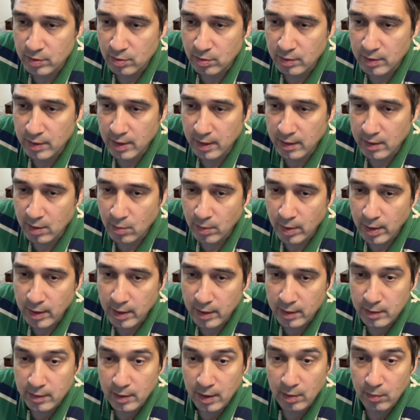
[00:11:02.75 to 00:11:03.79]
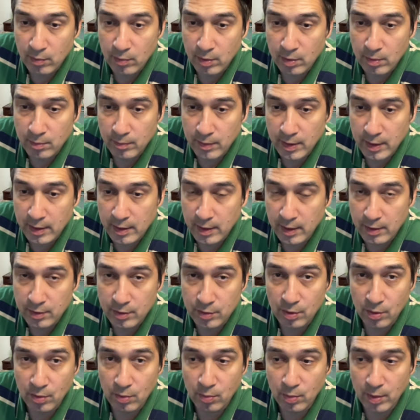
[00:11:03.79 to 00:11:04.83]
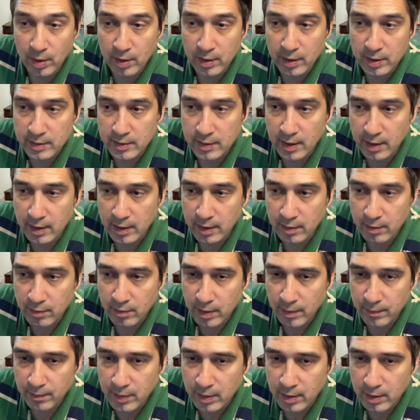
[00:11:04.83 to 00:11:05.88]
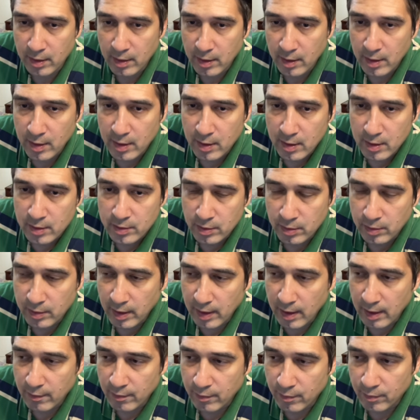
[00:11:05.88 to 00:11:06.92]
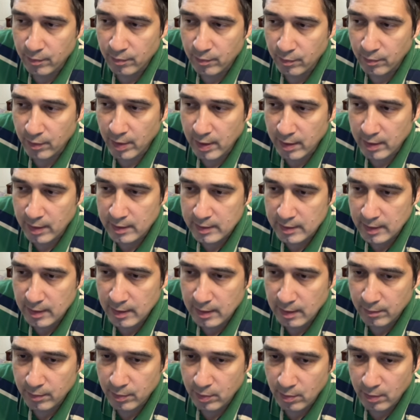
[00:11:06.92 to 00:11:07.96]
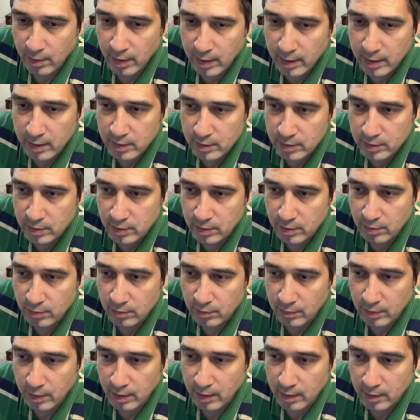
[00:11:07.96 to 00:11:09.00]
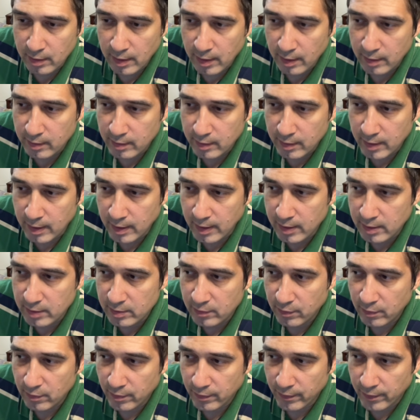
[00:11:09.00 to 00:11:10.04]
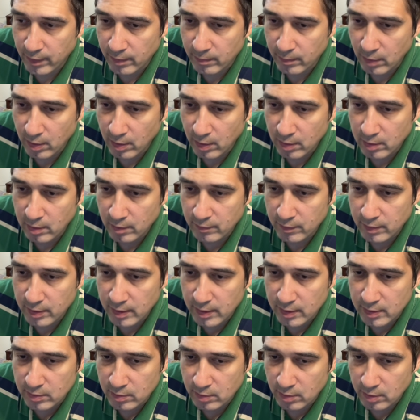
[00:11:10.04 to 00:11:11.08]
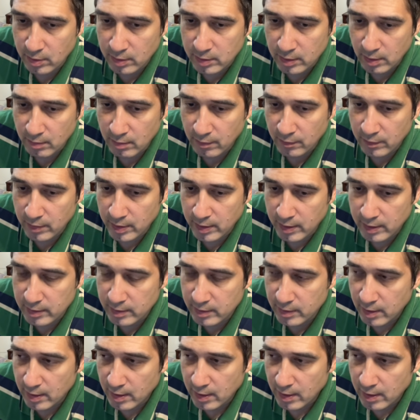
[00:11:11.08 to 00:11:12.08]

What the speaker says: to the other one, and that will mean that your work is not interrupted. So you can have various LLM providers, so you can get keys from all of these or some of these,